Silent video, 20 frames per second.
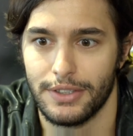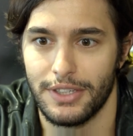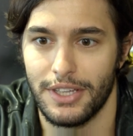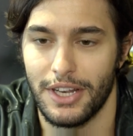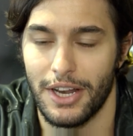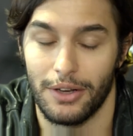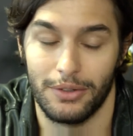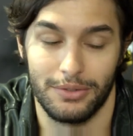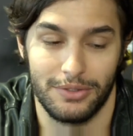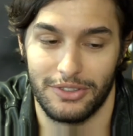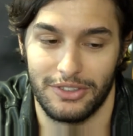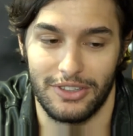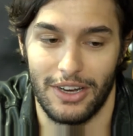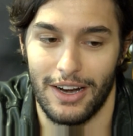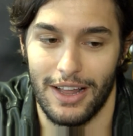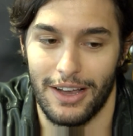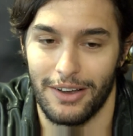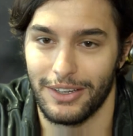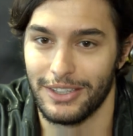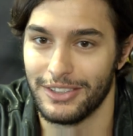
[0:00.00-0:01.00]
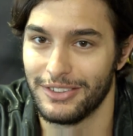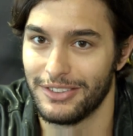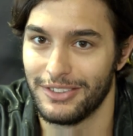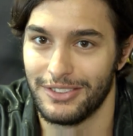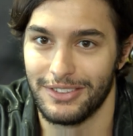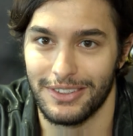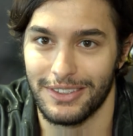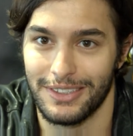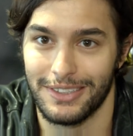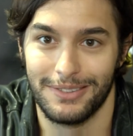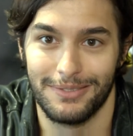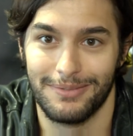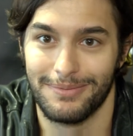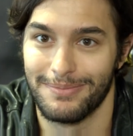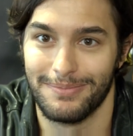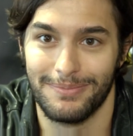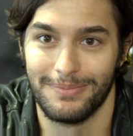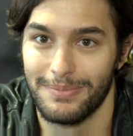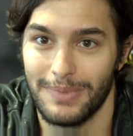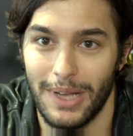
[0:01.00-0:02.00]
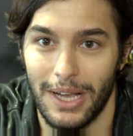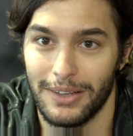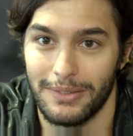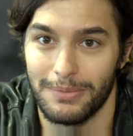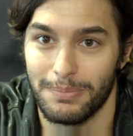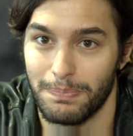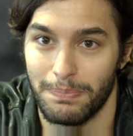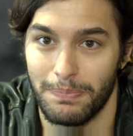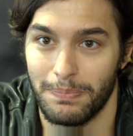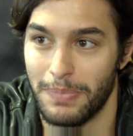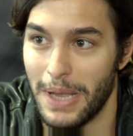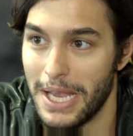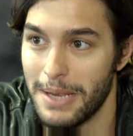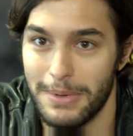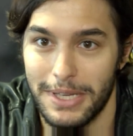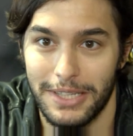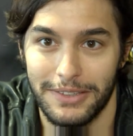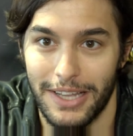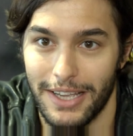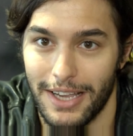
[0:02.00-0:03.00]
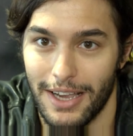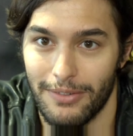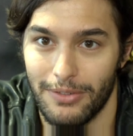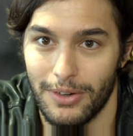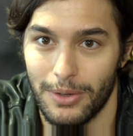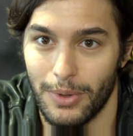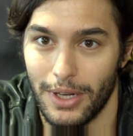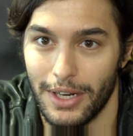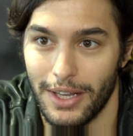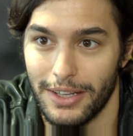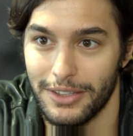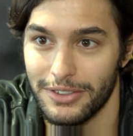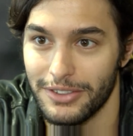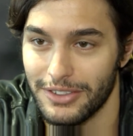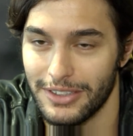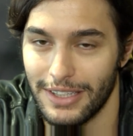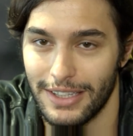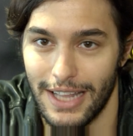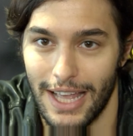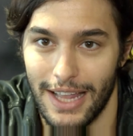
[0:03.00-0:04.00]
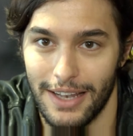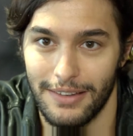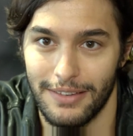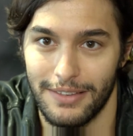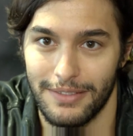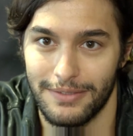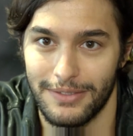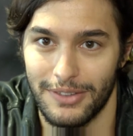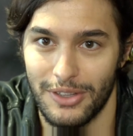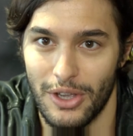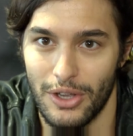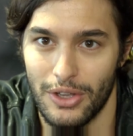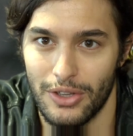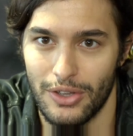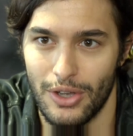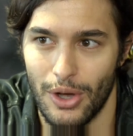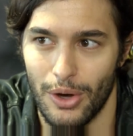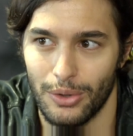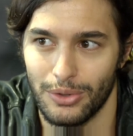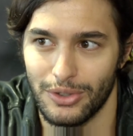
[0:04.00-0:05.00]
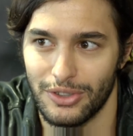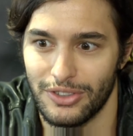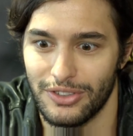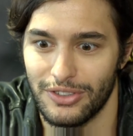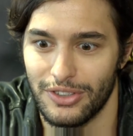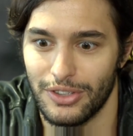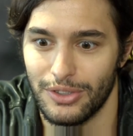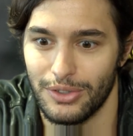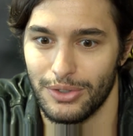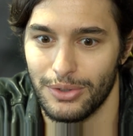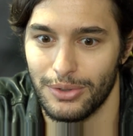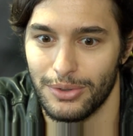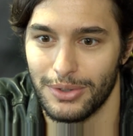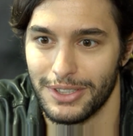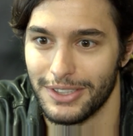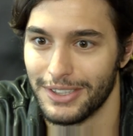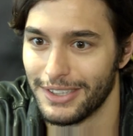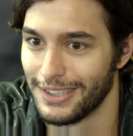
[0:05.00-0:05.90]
you know, start out as a, a baby like everyone else, and then goes to